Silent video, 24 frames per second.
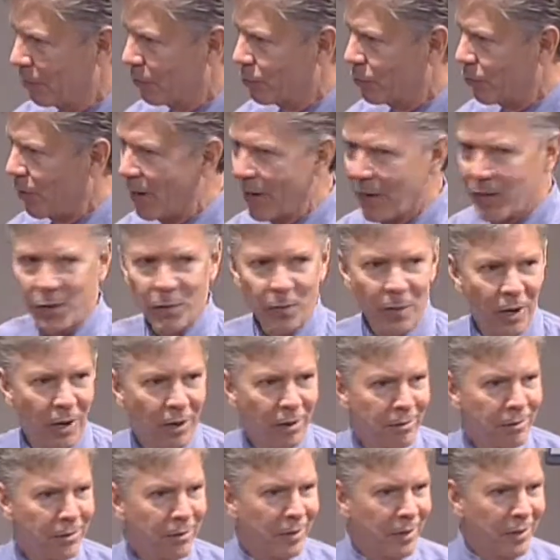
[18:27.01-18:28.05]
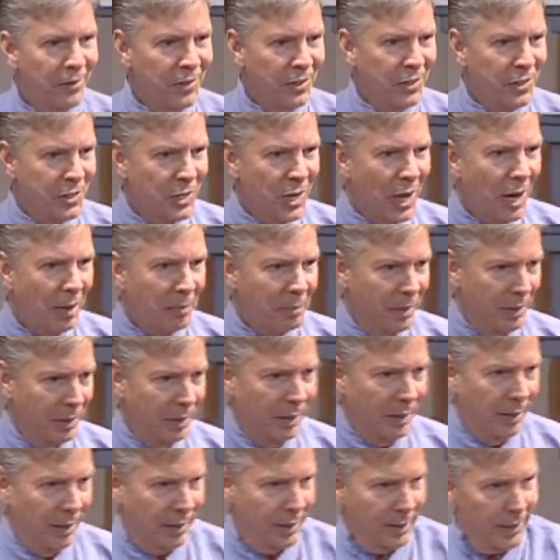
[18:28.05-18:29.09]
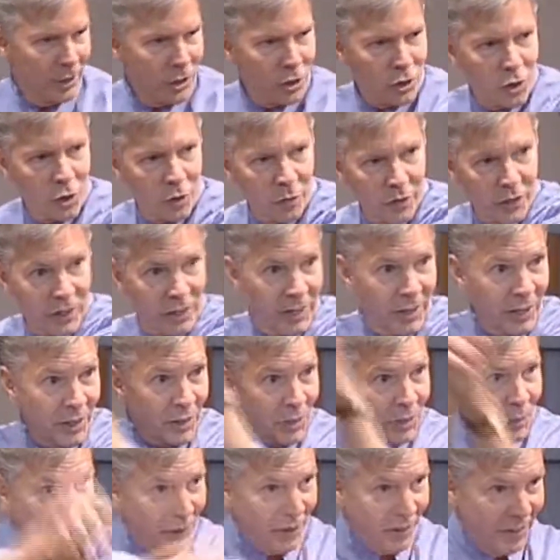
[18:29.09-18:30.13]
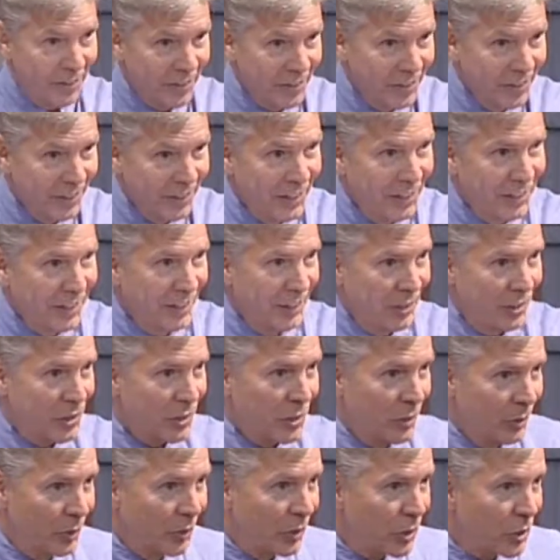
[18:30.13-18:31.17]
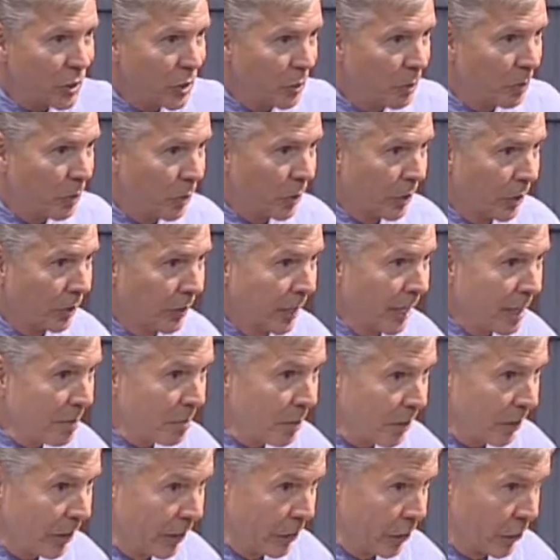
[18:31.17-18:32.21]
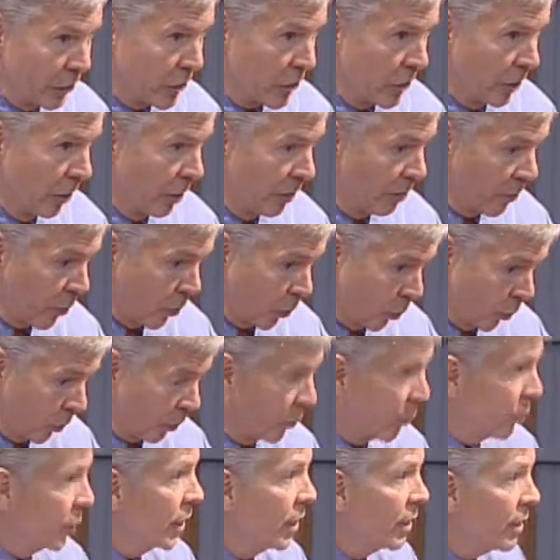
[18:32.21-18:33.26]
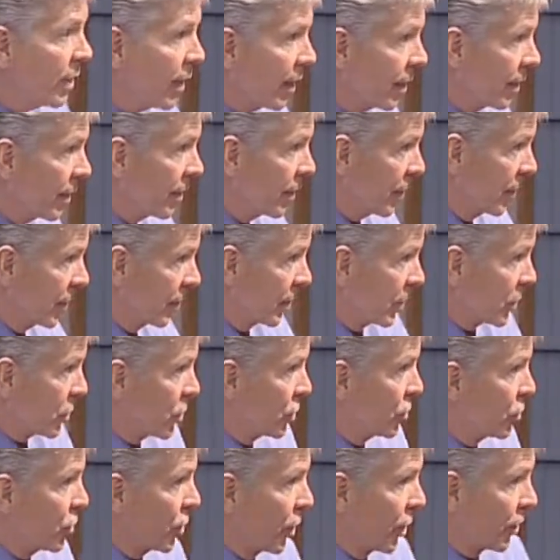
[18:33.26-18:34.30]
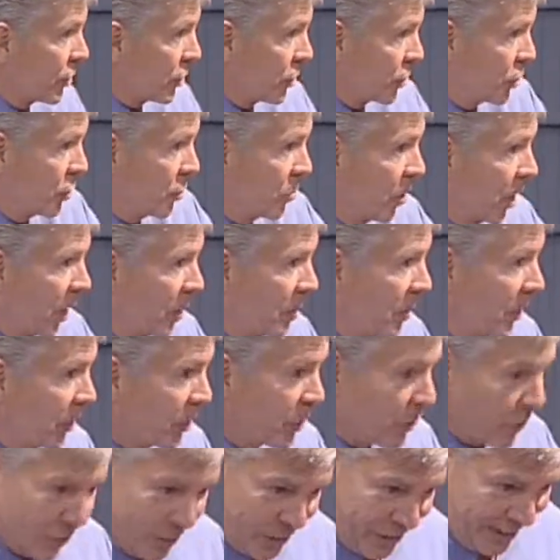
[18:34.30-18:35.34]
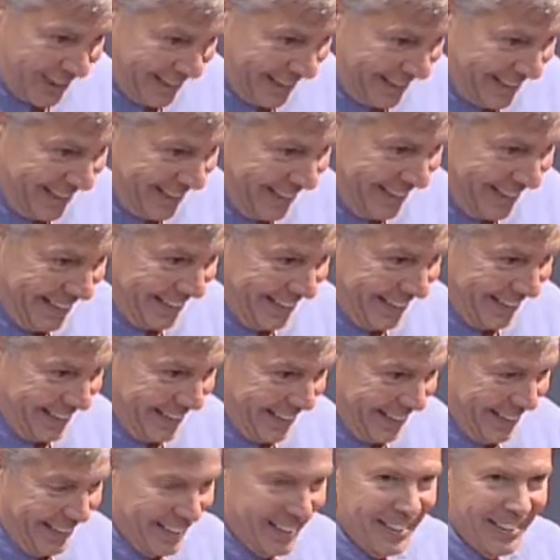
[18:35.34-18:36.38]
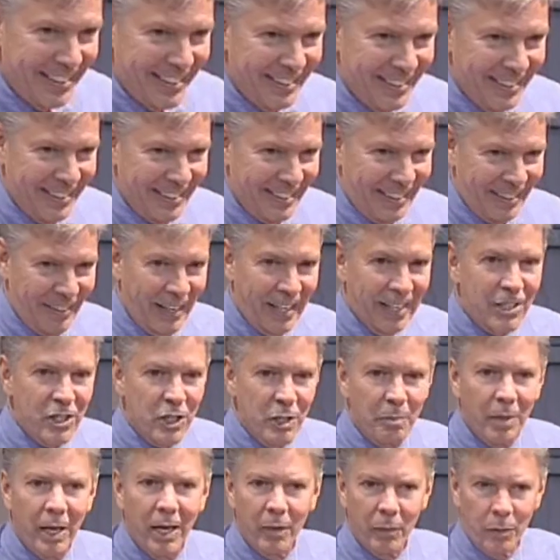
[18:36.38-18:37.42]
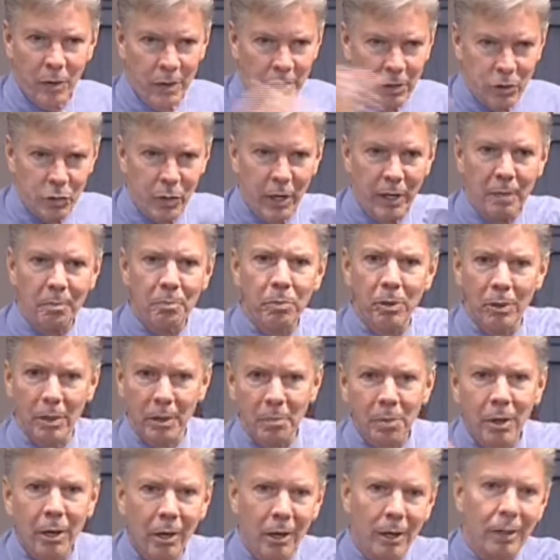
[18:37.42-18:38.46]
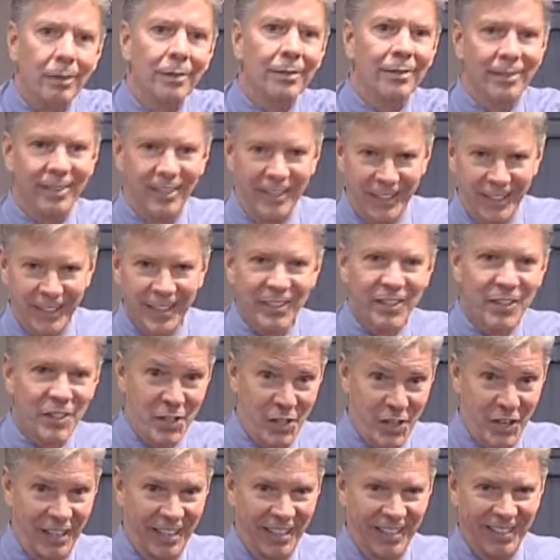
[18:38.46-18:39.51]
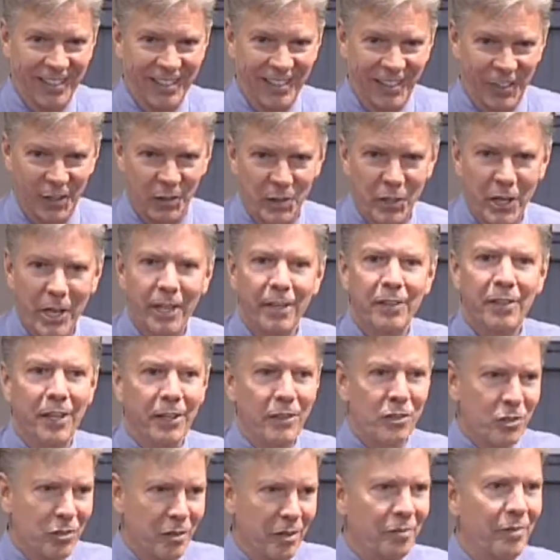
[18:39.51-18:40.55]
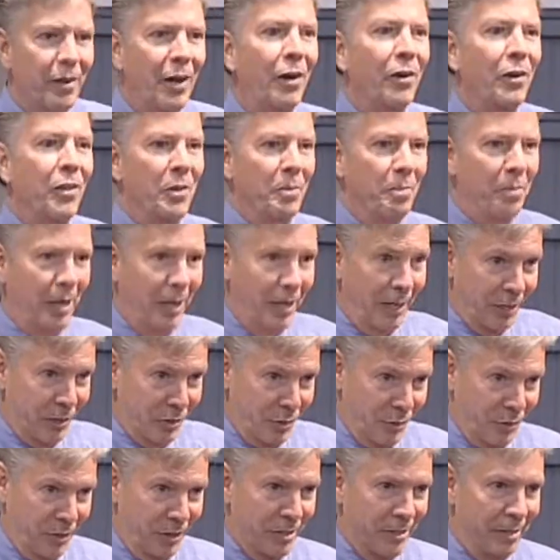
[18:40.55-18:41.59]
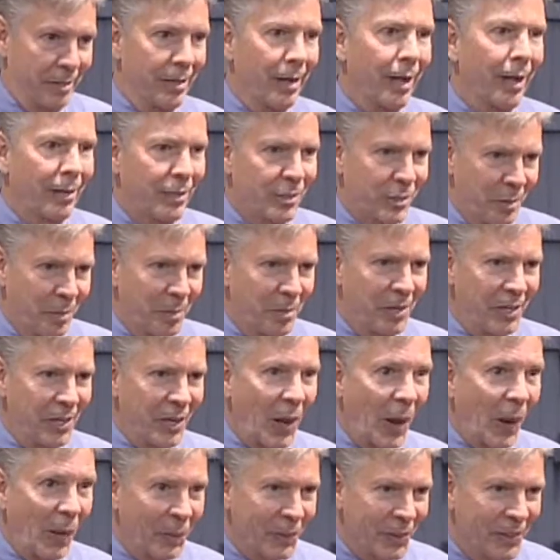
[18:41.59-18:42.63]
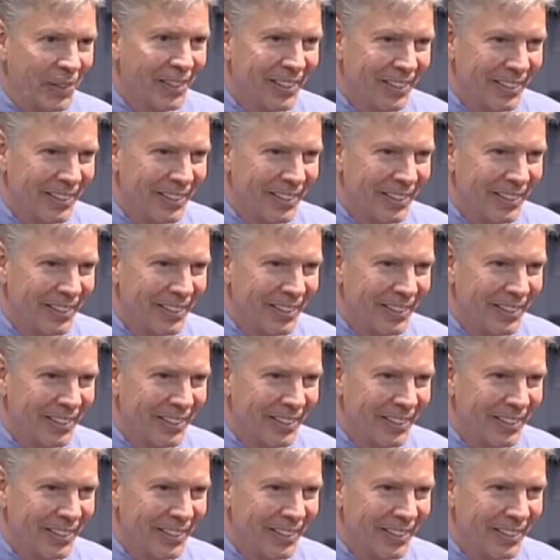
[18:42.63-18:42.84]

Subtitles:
drag around on this topic and hit you over the head with as soon as you put a label on yourself or read anything that suggests that you might be interested in it. Right? And that's the bag we're going to try to pull apart again today. Take that stuff out of the bag so it doesn't knock somebody out